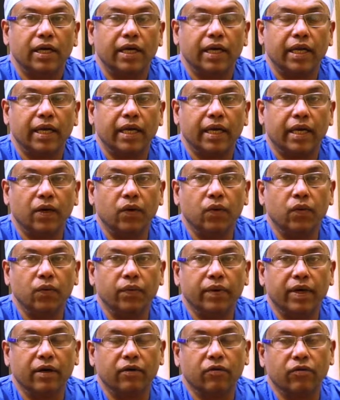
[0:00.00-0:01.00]
And now
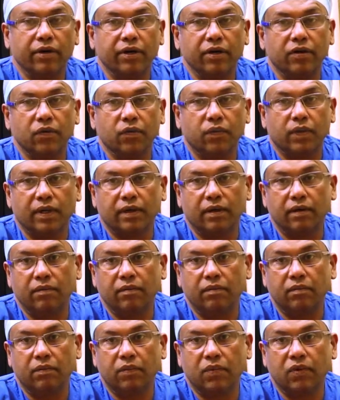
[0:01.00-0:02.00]
we are going to
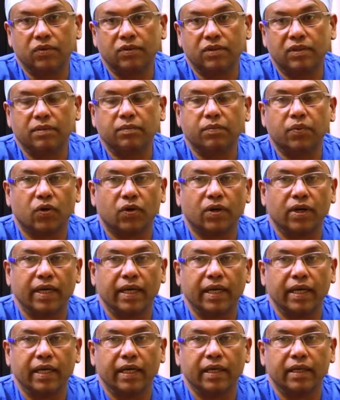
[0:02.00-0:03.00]
one most important
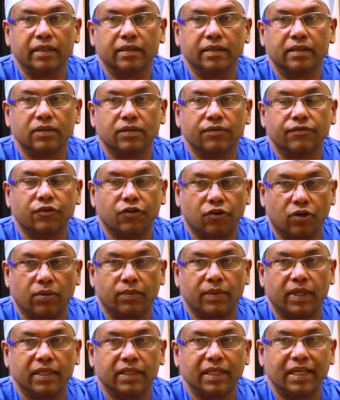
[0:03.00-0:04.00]
areas of
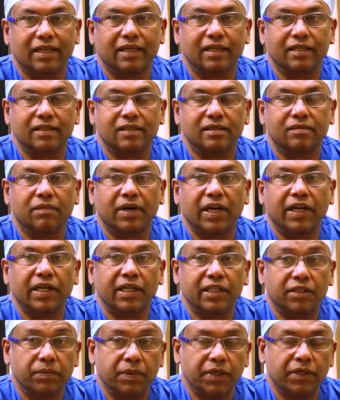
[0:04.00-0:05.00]
trauma, that is
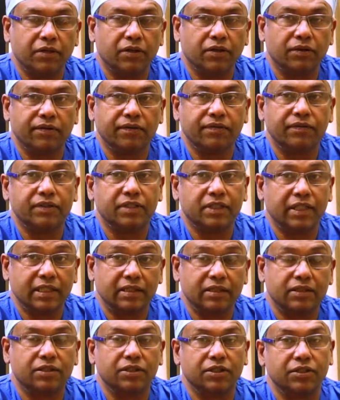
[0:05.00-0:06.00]
management of
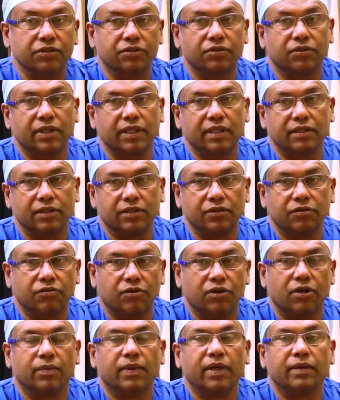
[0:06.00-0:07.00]
chest injuries in
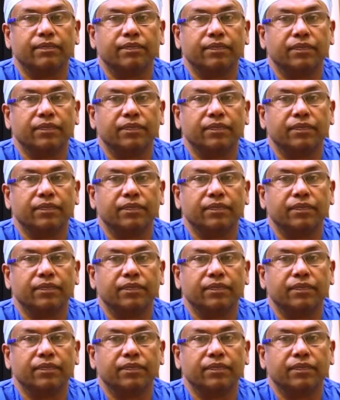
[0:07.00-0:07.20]
trauma.